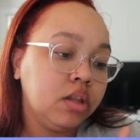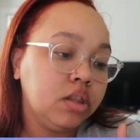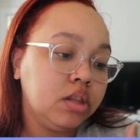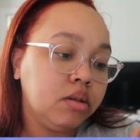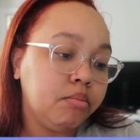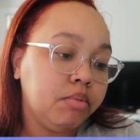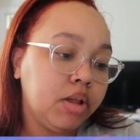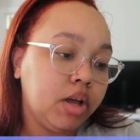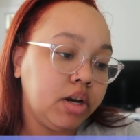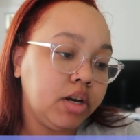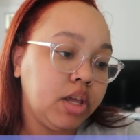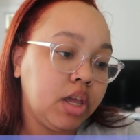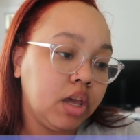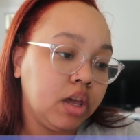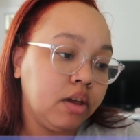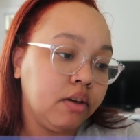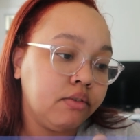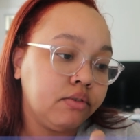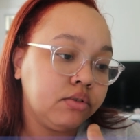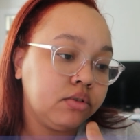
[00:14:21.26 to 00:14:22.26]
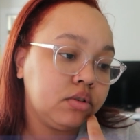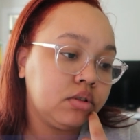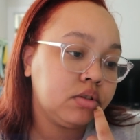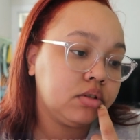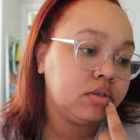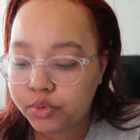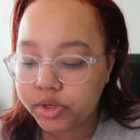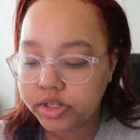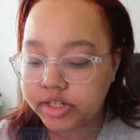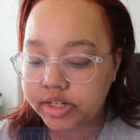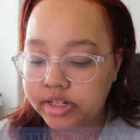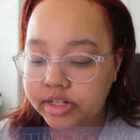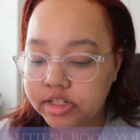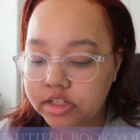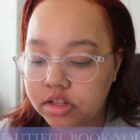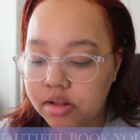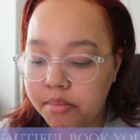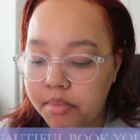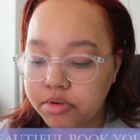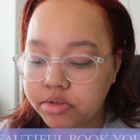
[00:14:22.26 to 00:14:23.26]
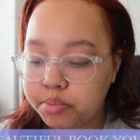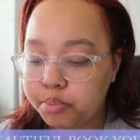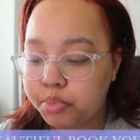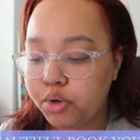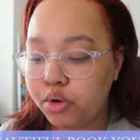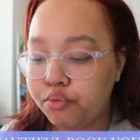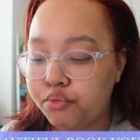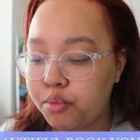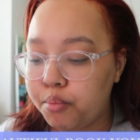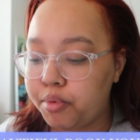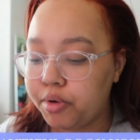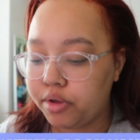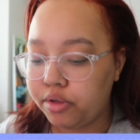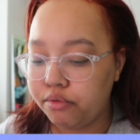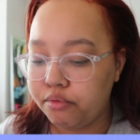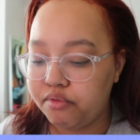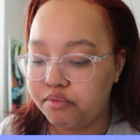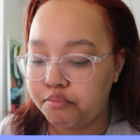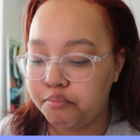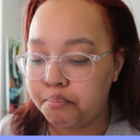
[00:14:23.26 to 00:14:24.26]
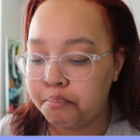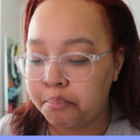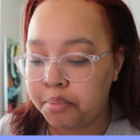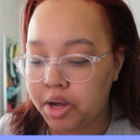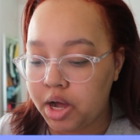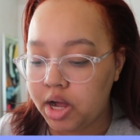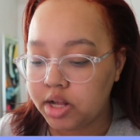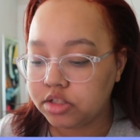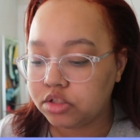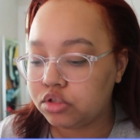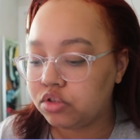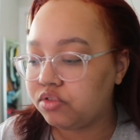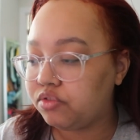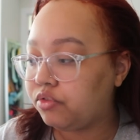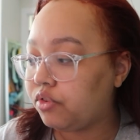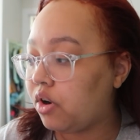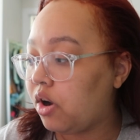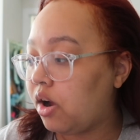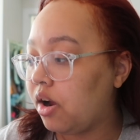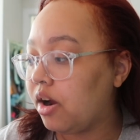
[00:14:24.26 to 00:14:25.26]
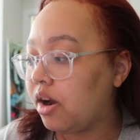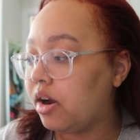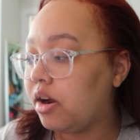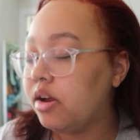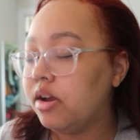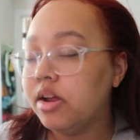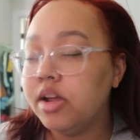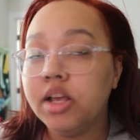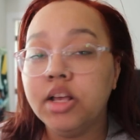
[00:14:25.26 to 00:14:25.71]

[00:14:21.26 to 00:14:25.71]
the blood gift. 14 is the most beautiful book you've bought so far.